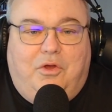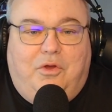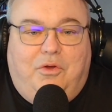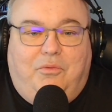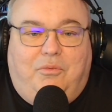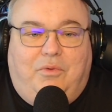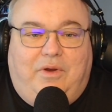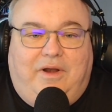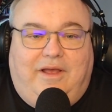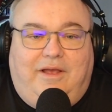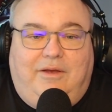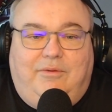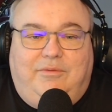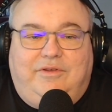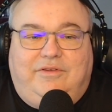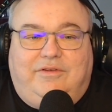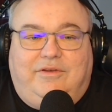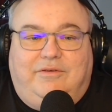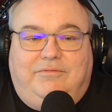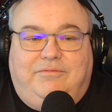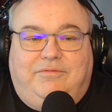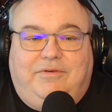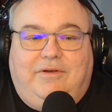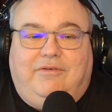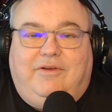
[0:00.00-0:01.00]
when I was a
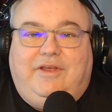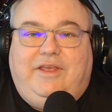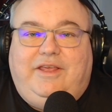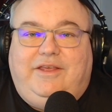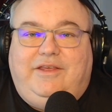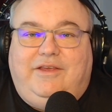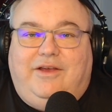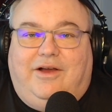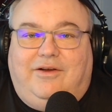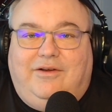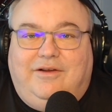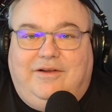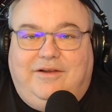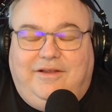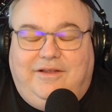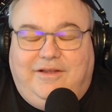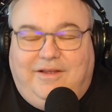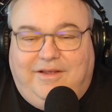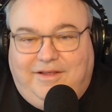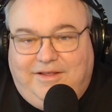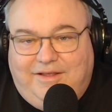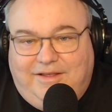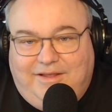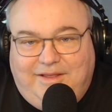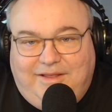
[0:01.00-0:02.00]
very young
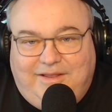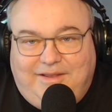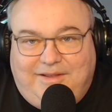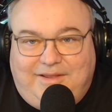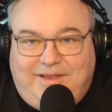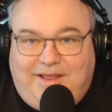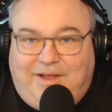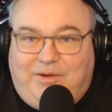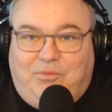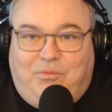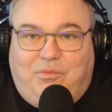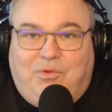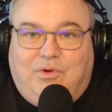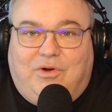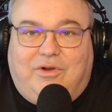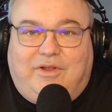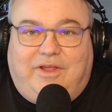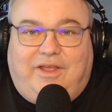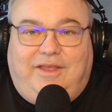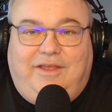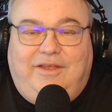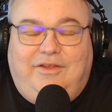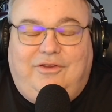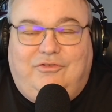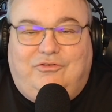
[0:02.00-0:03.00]
network
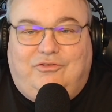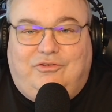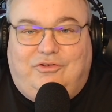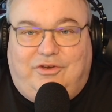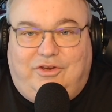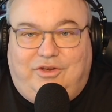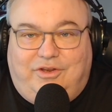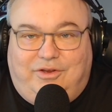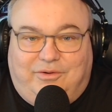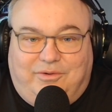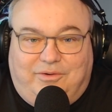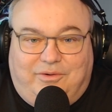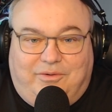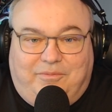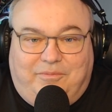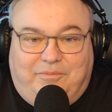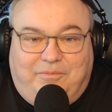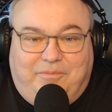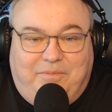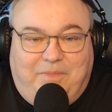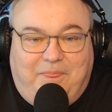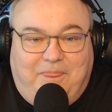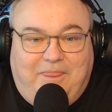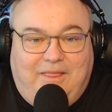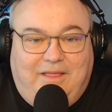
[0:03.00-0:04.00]
engineer.
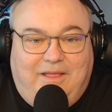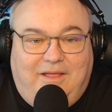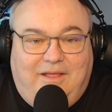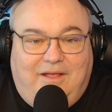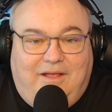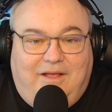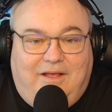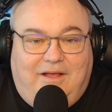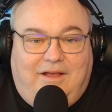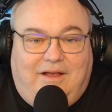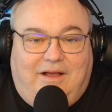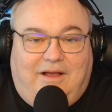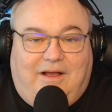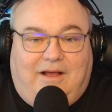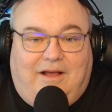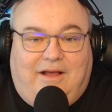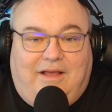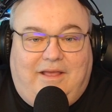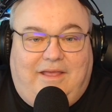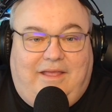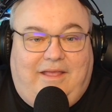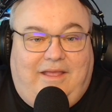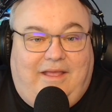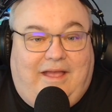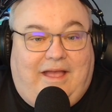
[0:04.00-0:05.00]
I
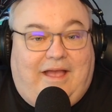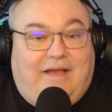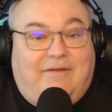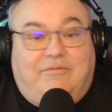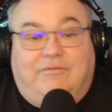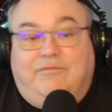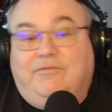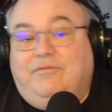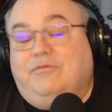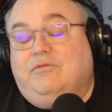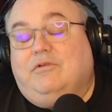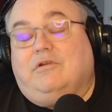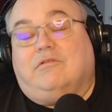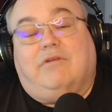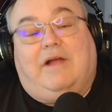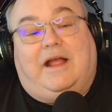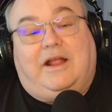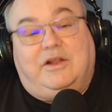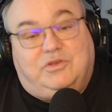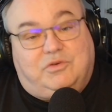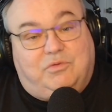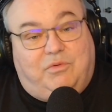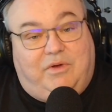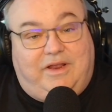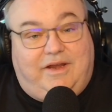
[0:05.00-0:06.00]
have
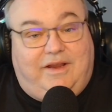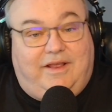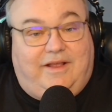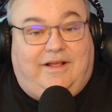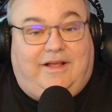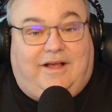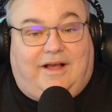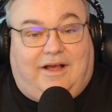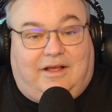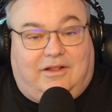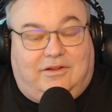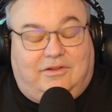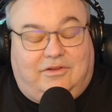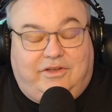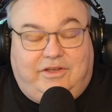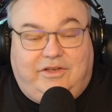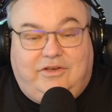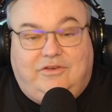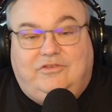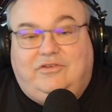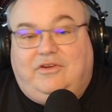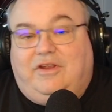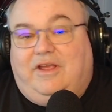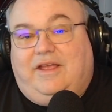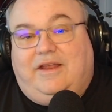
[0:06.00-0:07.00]
graduated
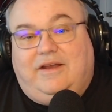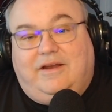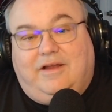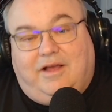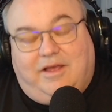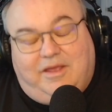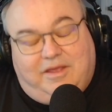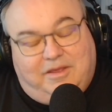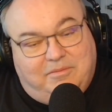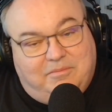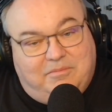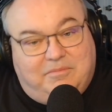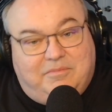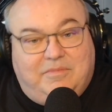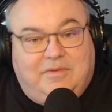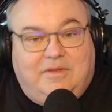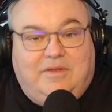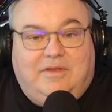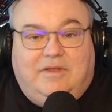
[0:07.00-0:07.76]
college and I am,